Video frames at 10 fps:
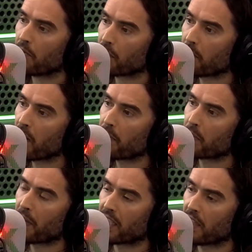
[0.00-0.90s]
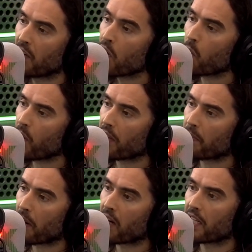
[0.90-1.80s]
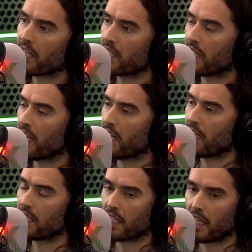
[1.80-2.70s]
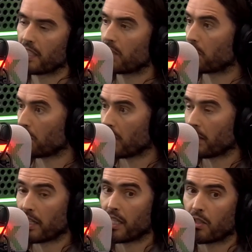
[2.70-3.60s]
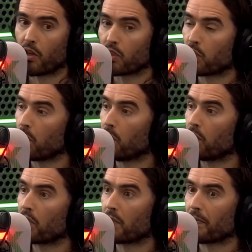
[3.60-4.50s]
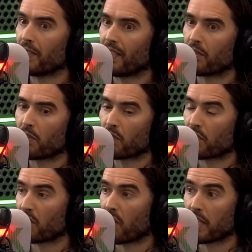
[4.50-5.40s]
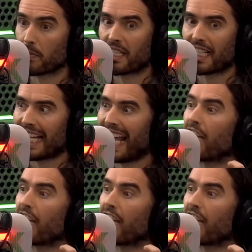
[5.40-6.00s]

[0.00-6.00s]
From my perspective, where the bias has gone towards sort of science, particularly